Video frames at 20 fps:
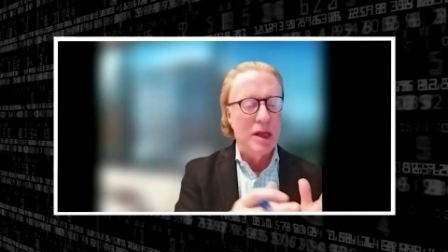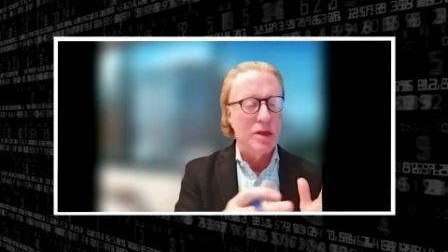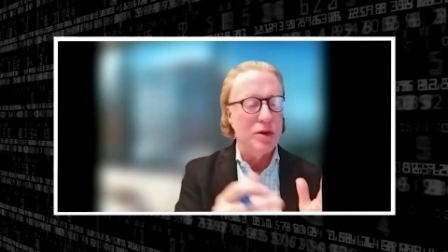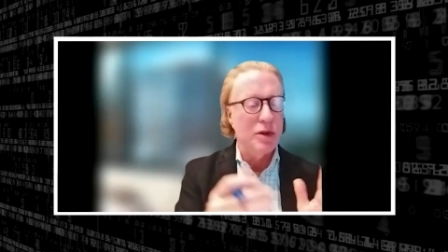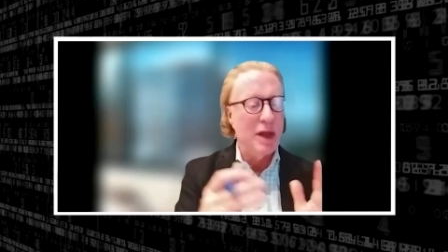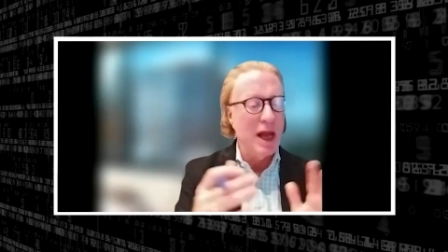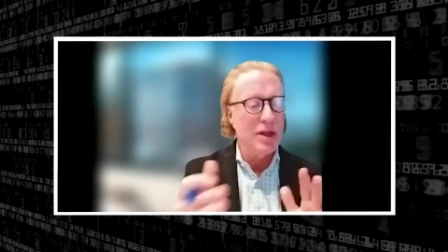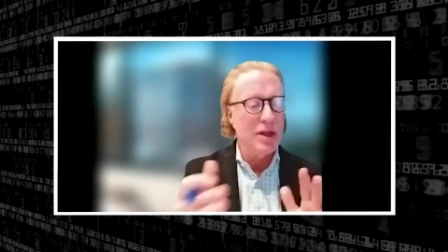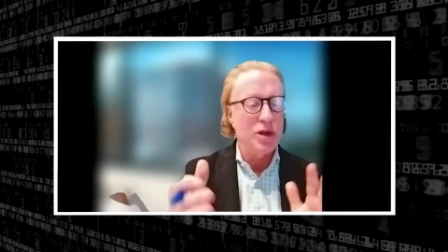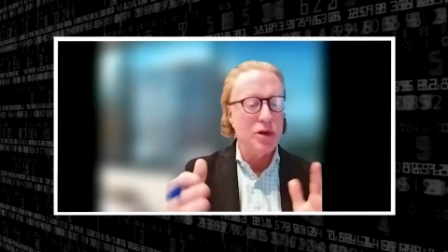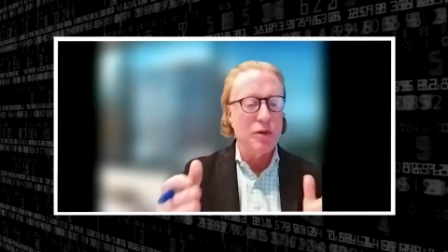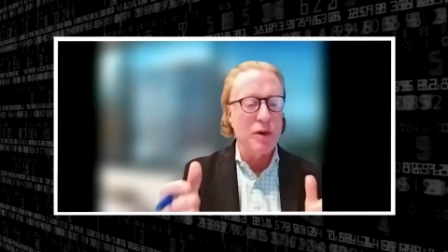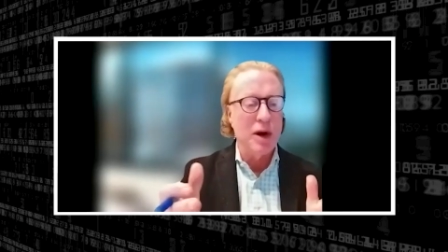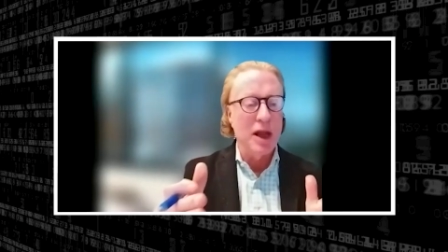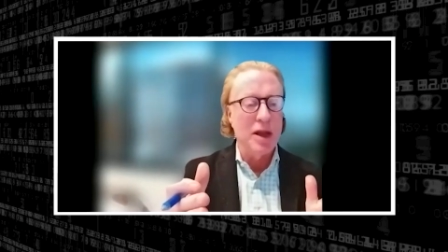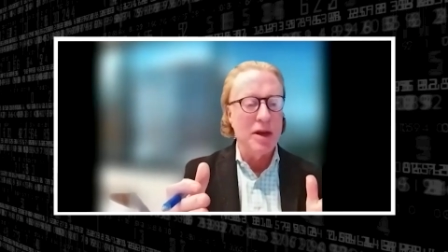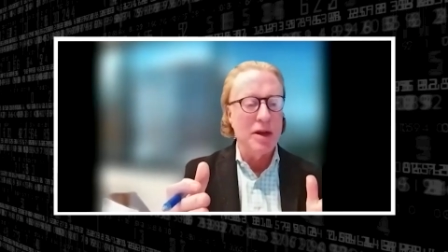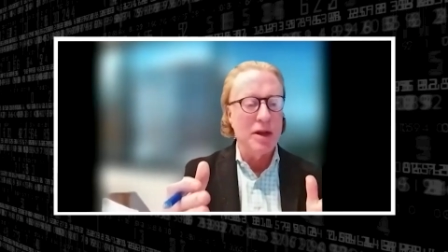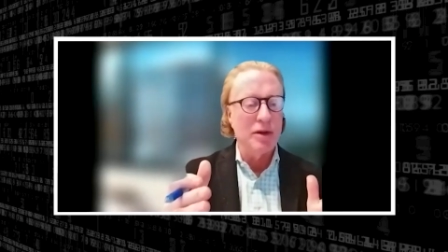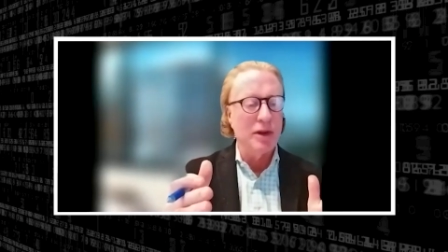So that
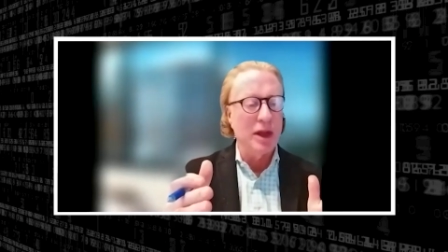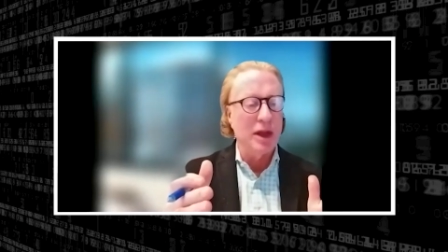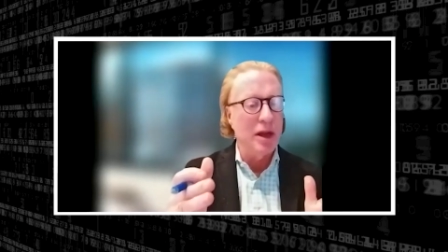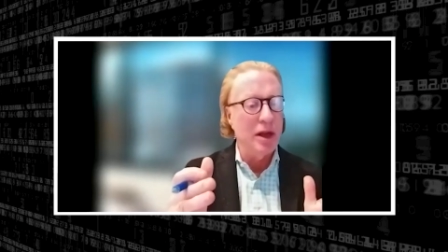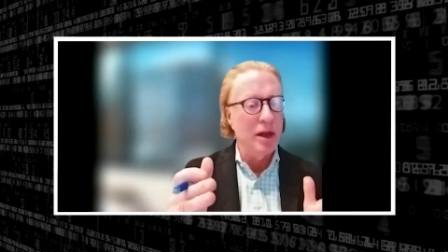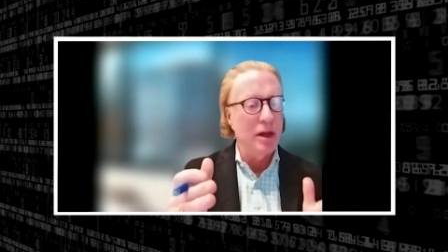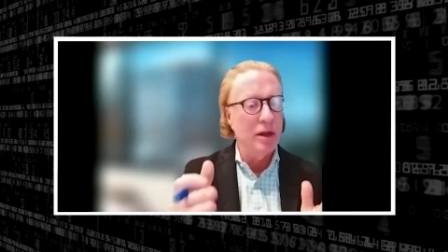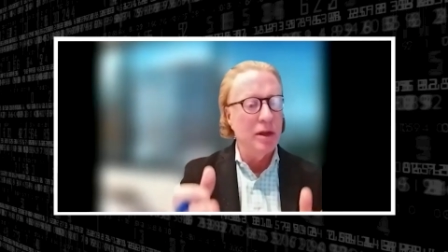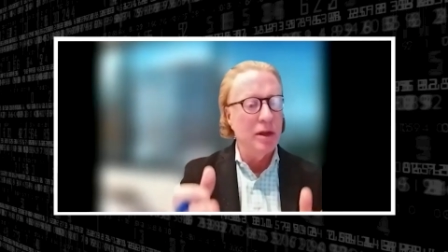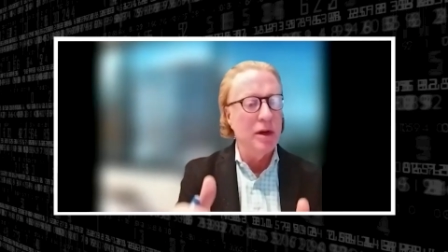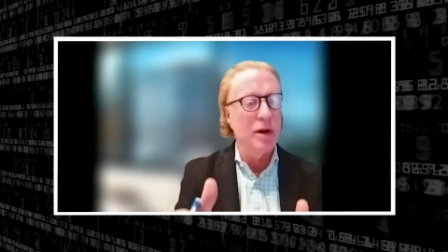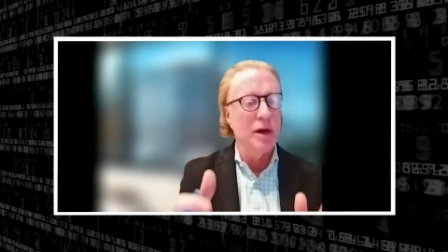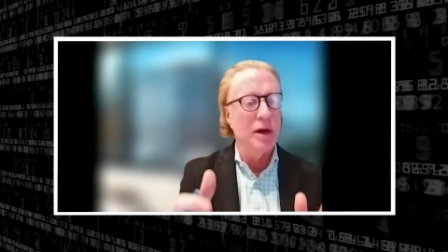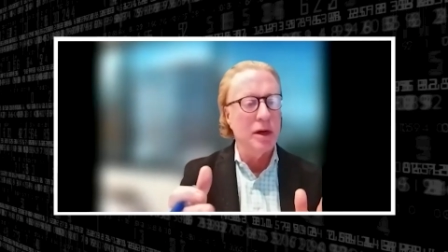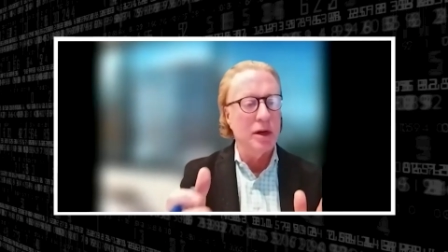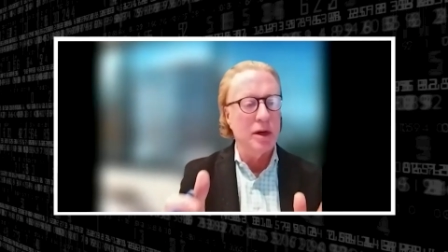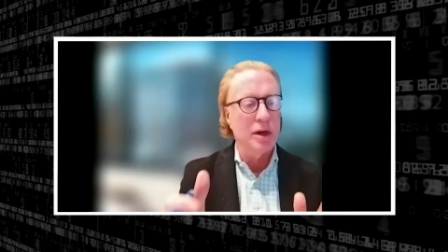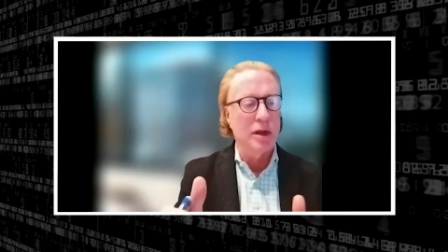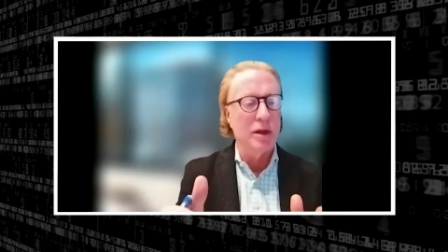trend is getting clearer and